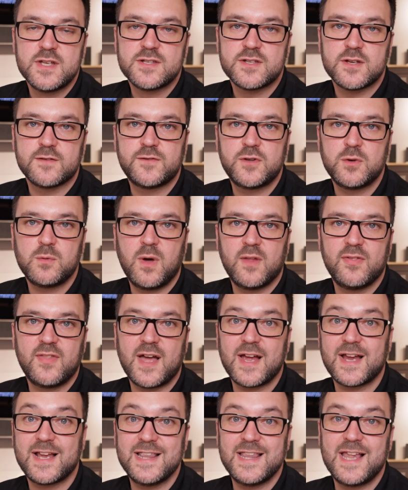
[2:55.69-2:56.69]
So if you want
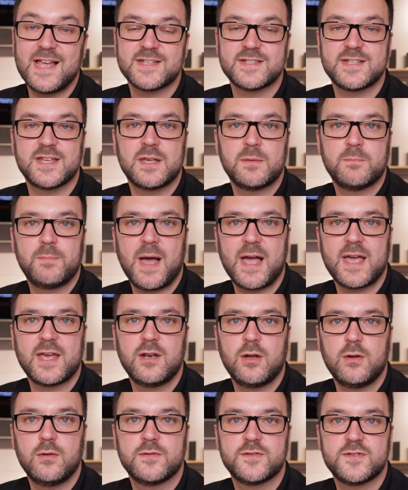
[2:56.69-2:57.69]
that classic Bang &
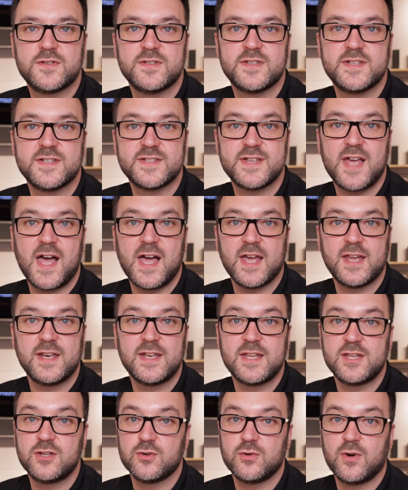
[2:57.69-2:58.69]
Olufsen
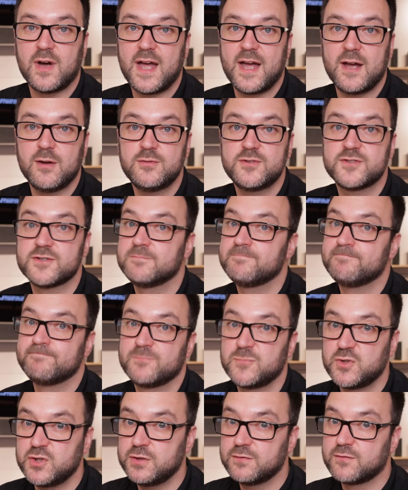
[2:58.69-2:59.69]
design in your house,
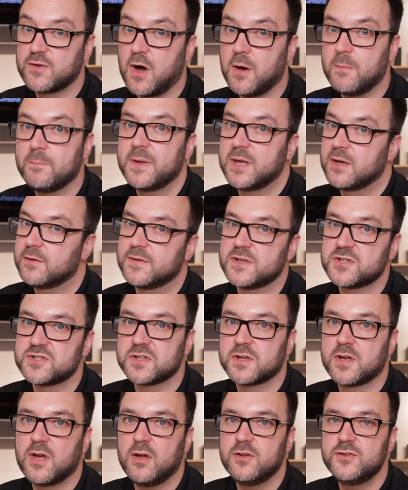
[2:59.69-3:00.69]
you've got
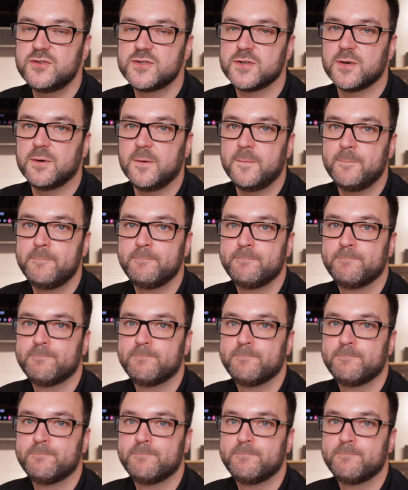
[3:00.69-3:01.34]
Beovision Contour.